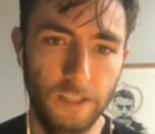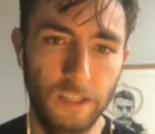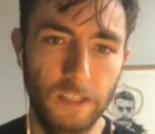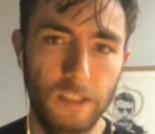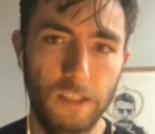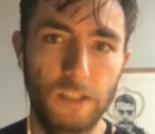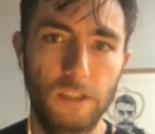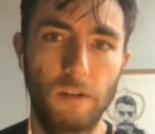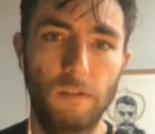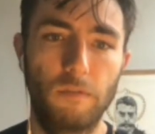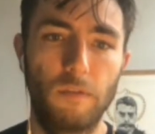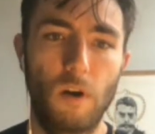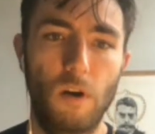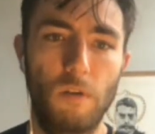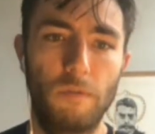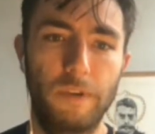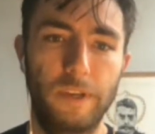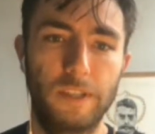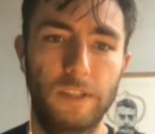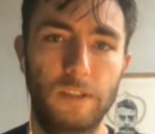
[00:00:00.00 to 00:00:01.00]
the sort
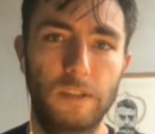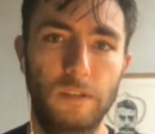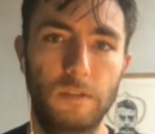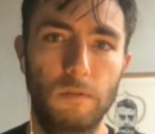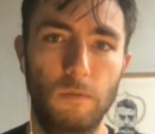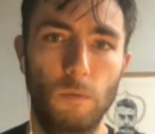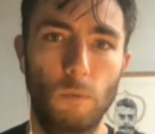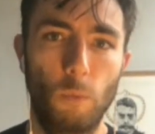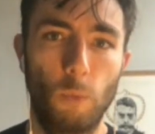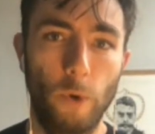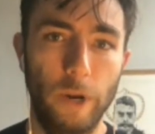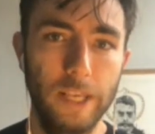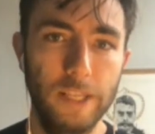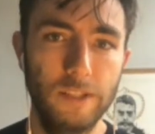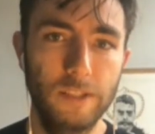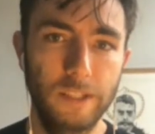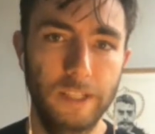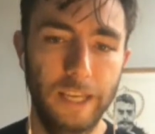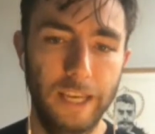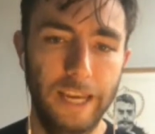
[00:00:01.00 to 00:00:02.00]
of obvious
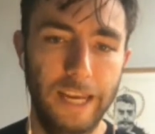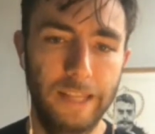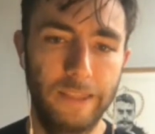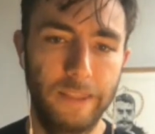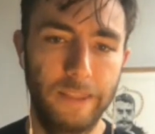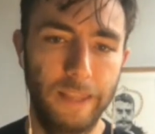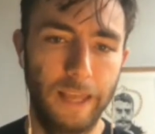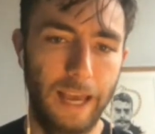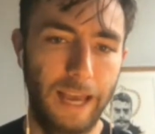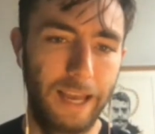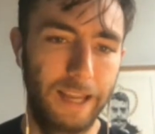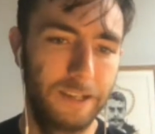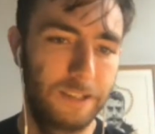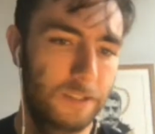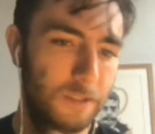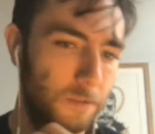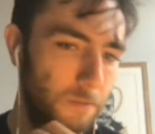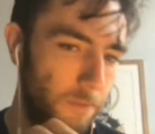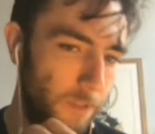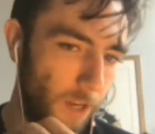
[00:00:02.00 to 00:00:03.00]
risk in
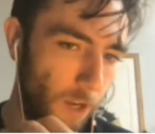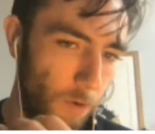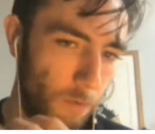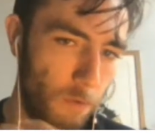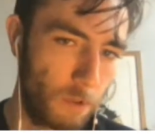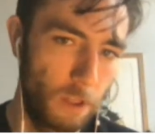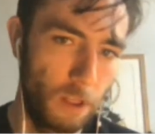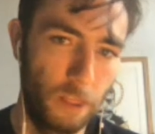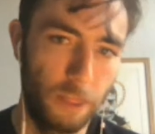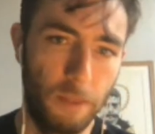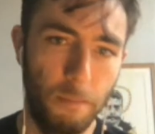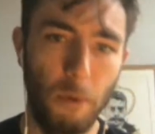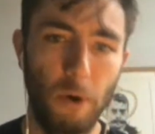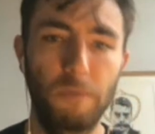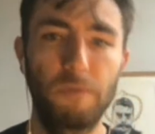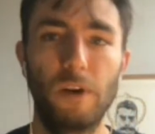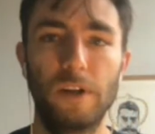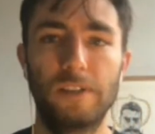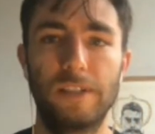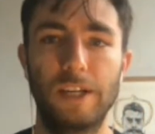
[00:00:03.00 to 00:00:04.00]
that, you know, the
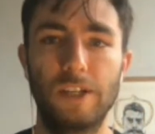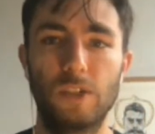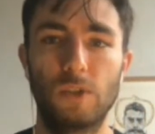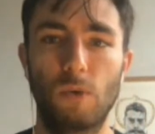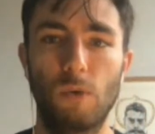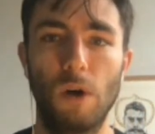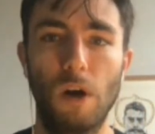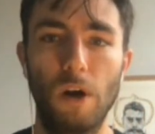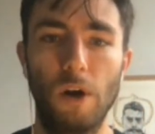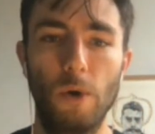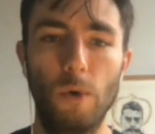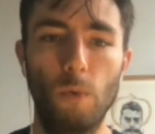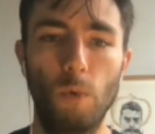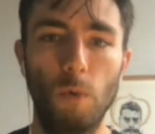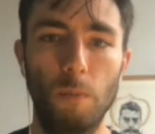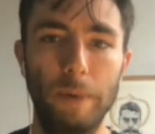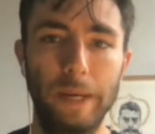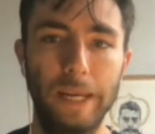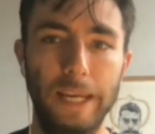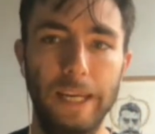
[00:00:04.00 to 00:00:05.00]
modified status quo
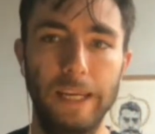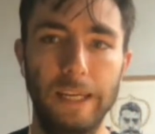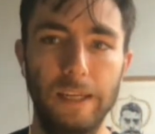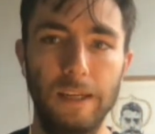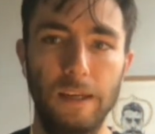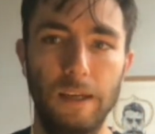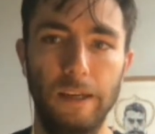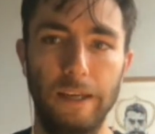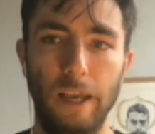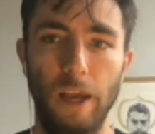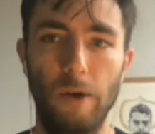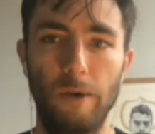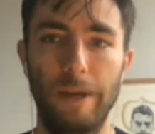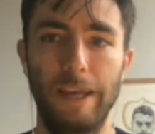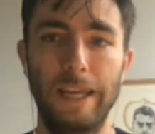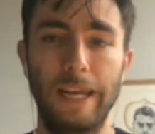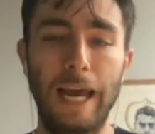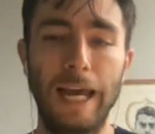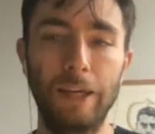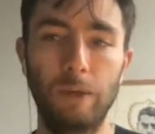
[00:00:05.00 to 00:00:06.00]
will be, you know,
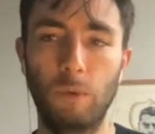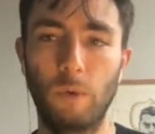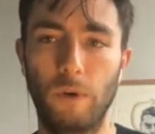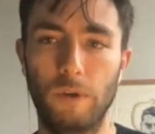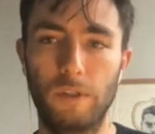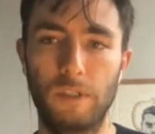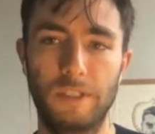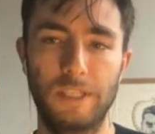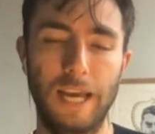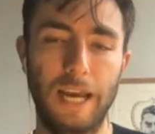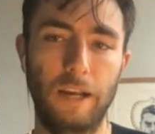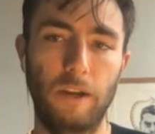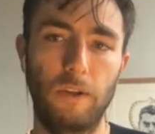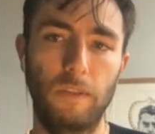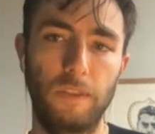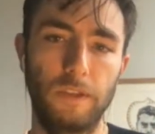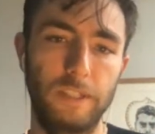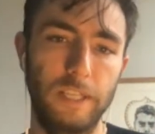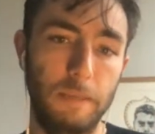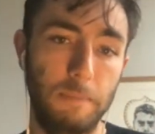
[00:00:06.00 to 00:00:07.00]
inadequate to tackle
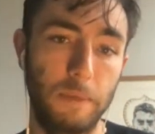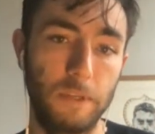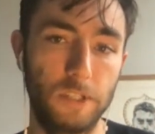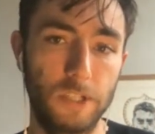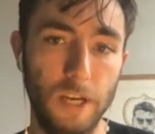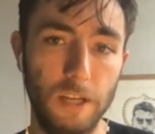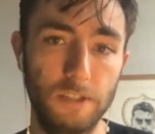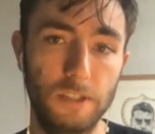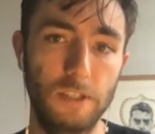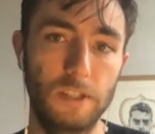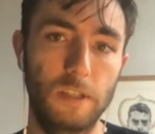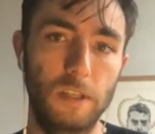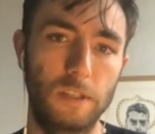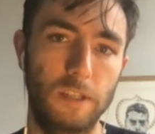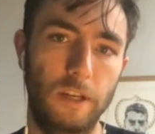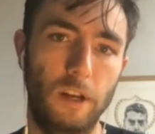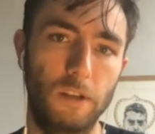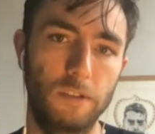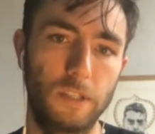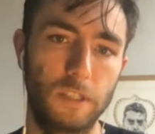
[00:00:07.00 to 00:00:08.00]
the deep injustices
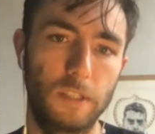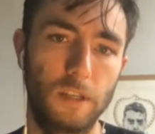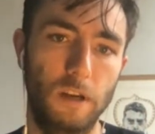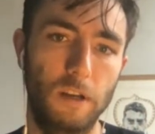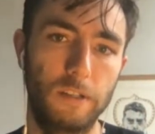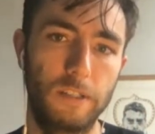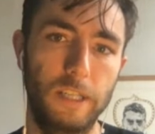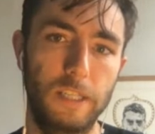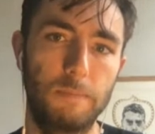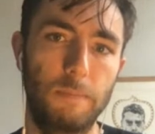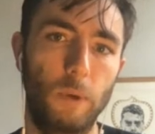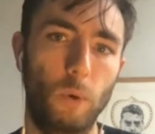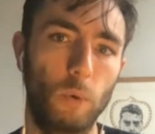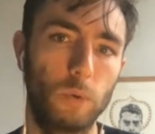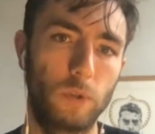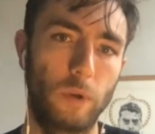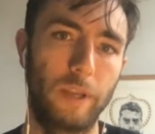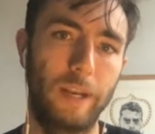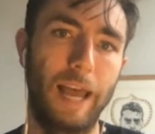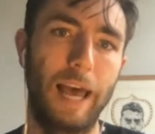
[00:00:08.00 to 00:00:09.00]
in our societies, but
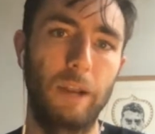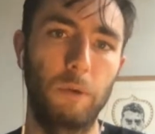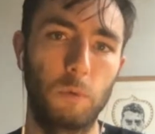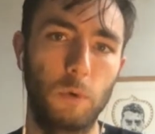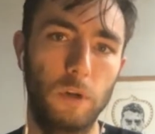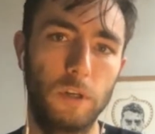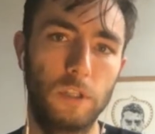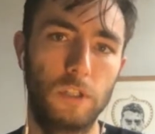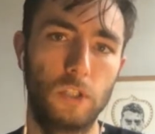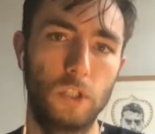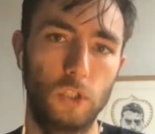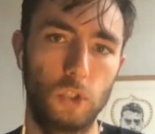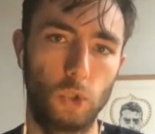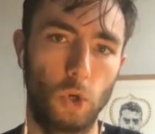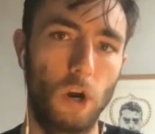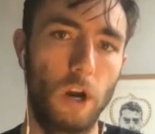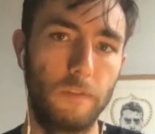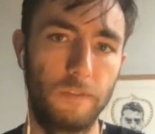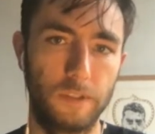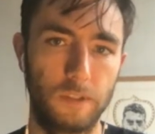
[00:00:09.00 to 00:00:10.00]
also inadequate to
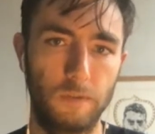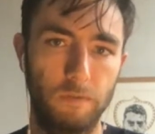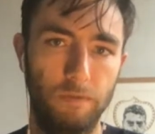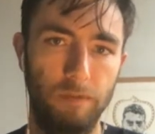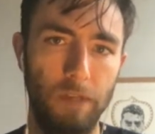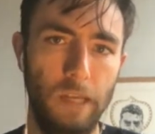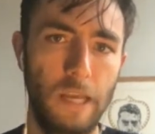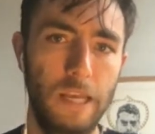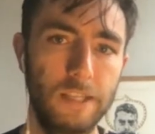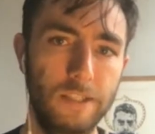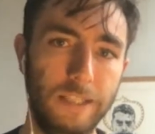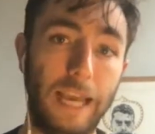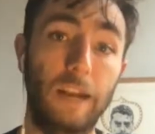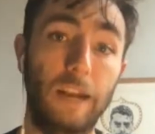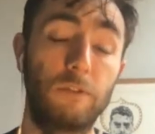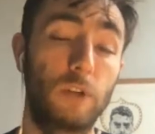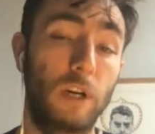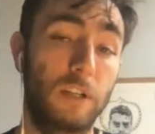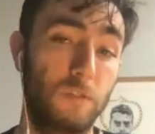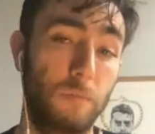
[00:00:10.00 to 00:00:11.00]
drive this sort of scale
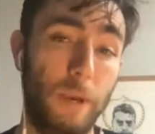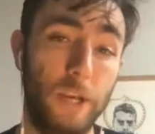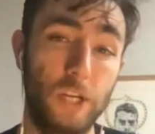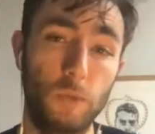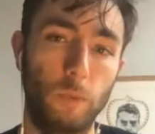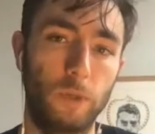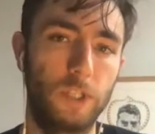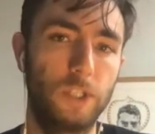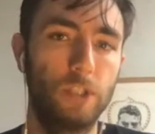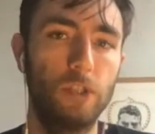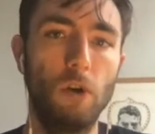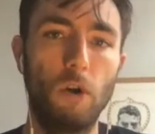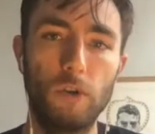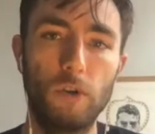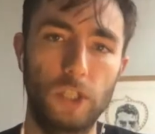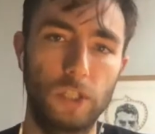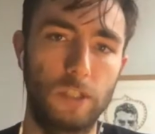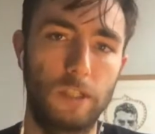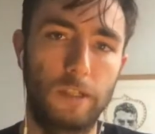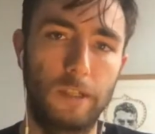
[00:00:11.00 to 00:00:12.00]
of transformation, which is
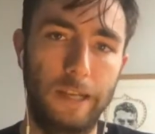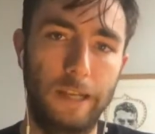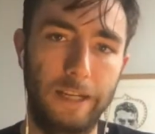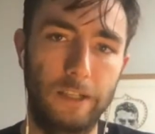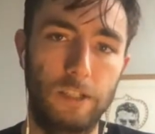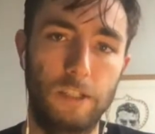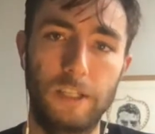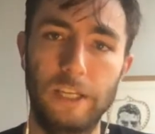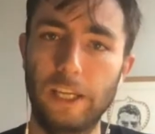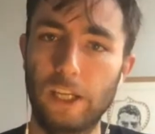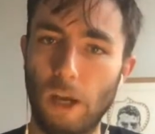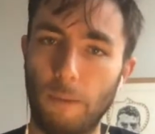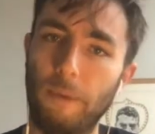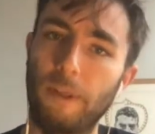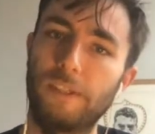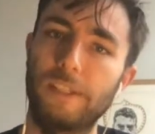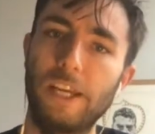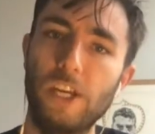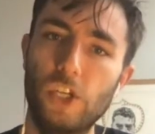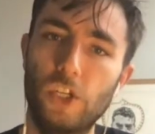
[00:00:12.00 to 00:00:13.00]
not just linked to
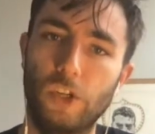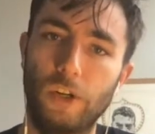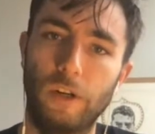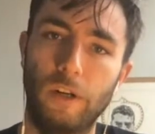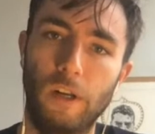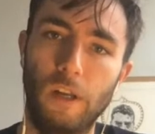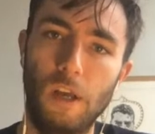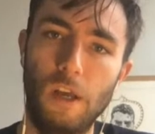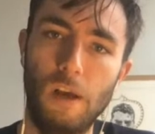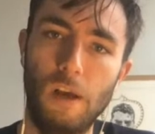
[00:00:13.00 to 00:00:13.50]
decarbonisation,